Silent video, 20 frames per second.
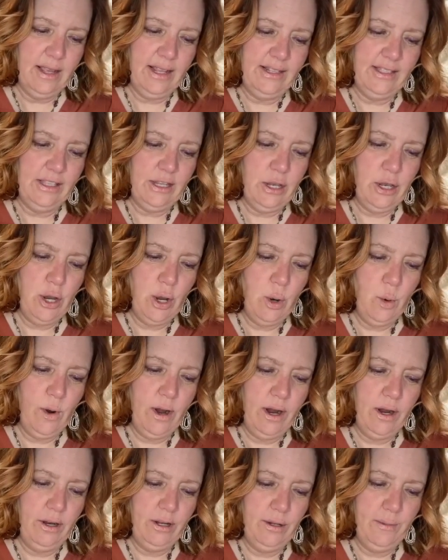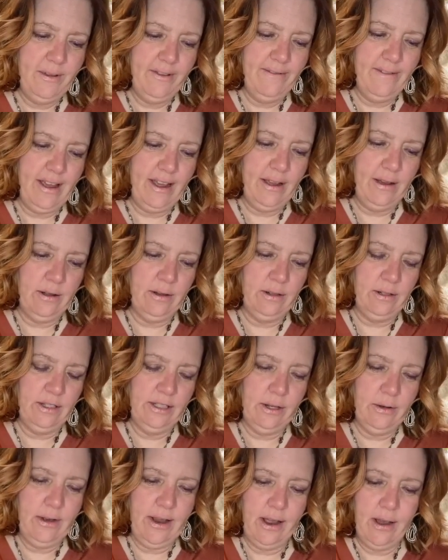it's nowhere to be
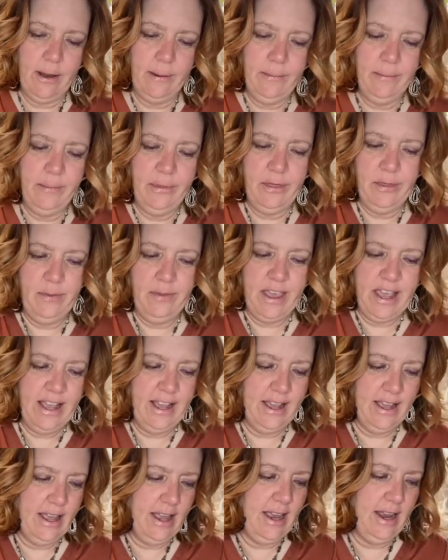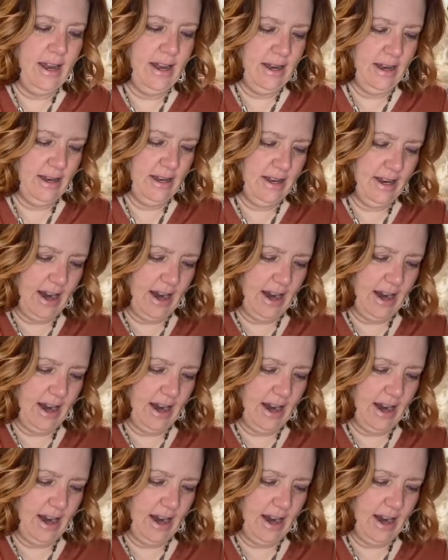found. So now I'm thinking,